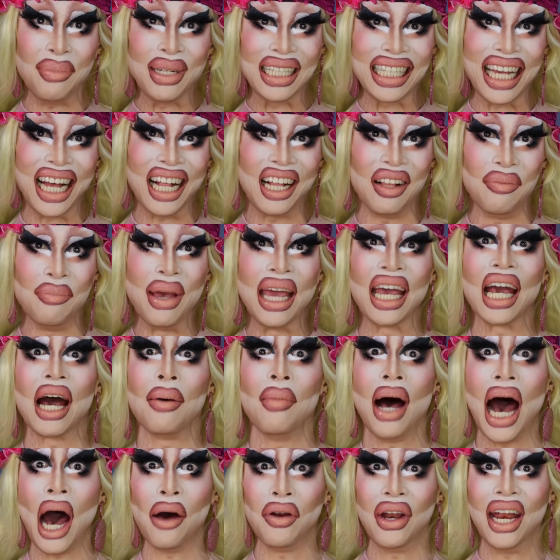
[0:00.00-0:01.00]
Mattel
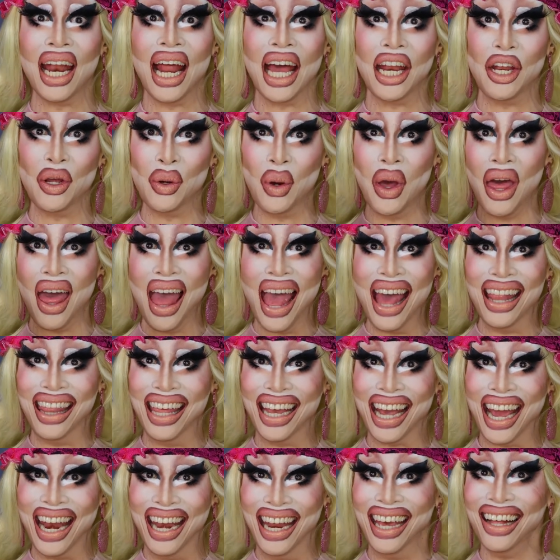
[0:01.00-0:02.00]
makeup. How did I do?
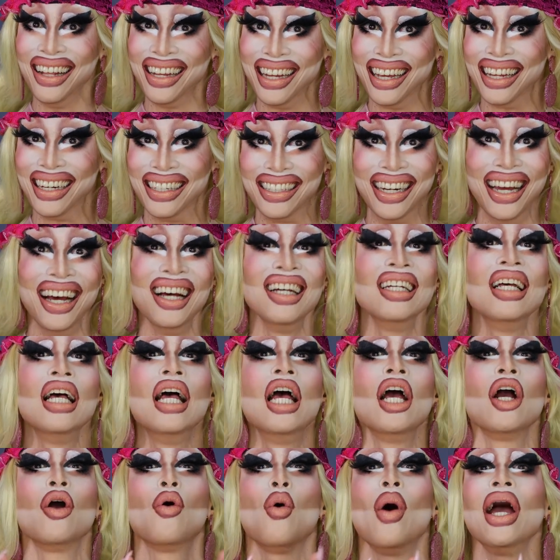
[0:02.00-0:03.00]
Think I nailed it, yeah?
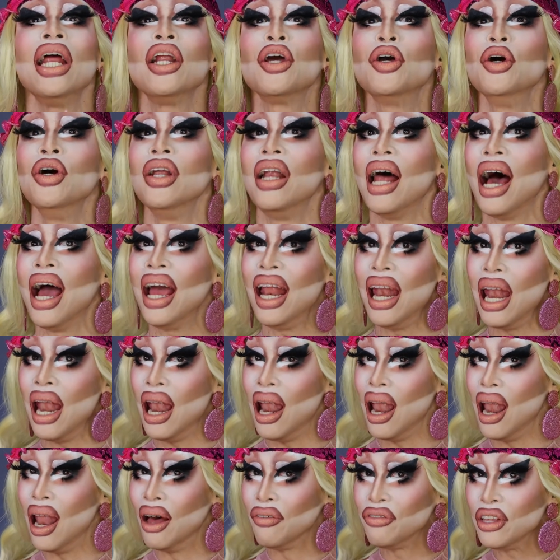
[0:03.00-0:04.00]
Quite good. I
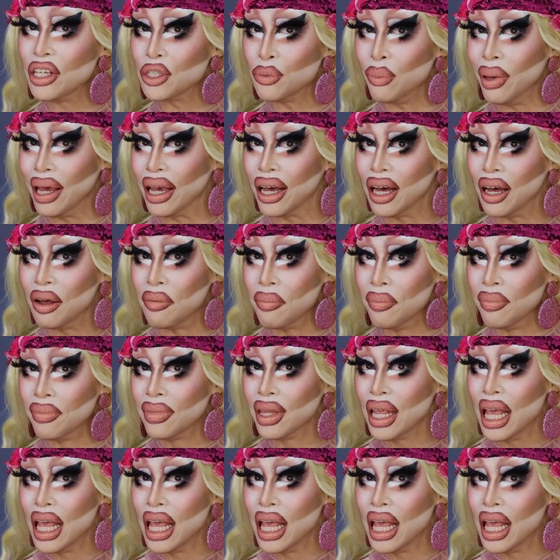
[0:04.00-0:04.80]
love this makeup.